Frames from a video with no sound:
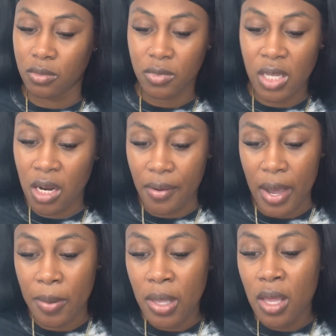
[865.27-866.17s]

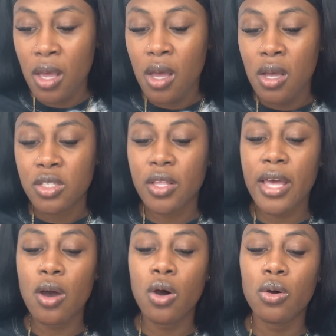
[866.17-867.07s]
anyway. So
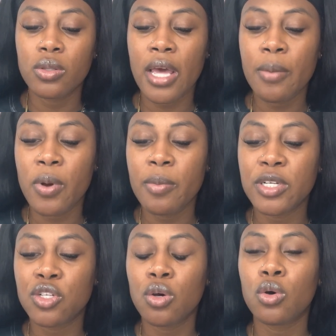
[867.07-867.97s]
they pretty
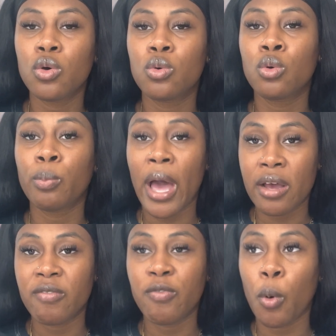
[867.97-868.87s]
much go back
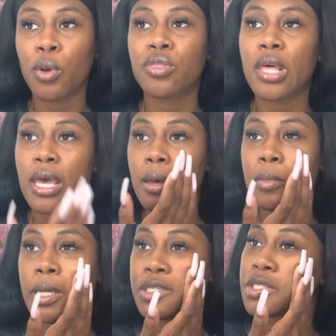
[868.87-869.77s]
and forth, and
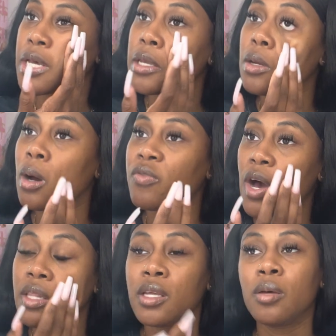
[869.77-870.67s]
Malaysia's like, you know, I
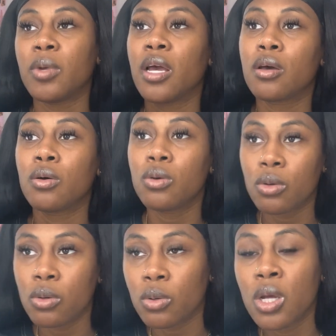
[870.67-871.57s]
finally am like,
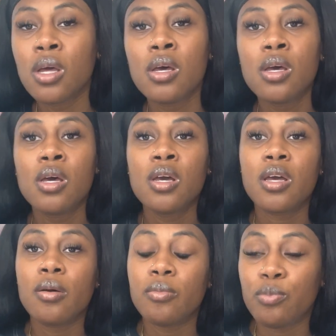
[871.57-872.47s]

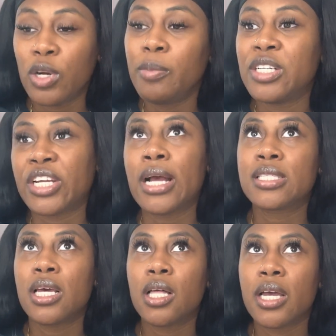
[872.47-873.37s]
can pretty much
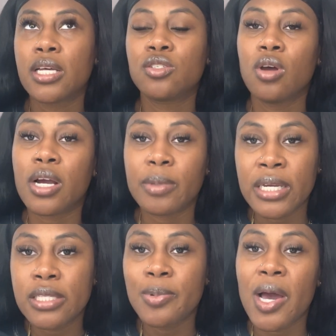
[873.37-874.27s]
exhale. I guess, you know, I got my
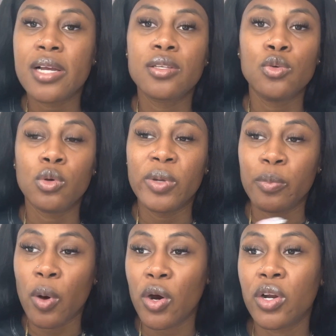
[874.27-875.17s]
kids back. You were a big
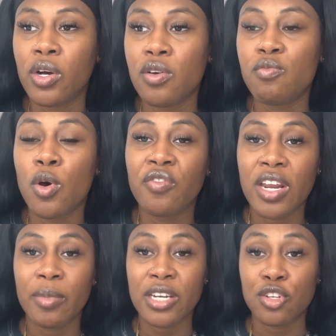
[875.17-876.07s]
part of motivating
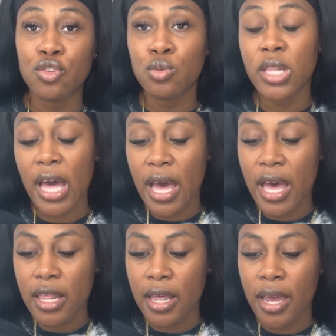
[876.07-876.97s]
me to do
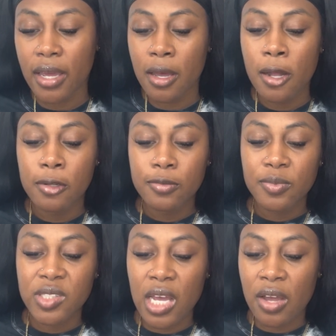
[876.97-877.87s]
that. Like,
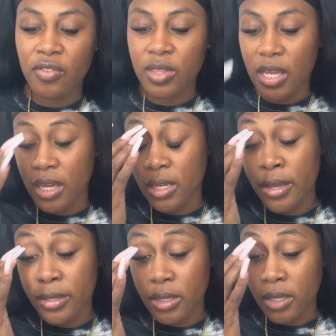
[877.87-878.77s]
everything
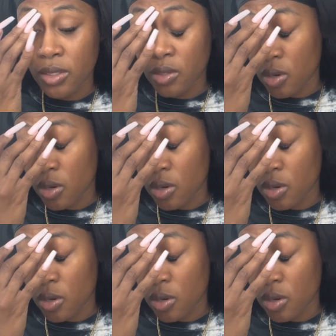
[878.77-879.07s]
is you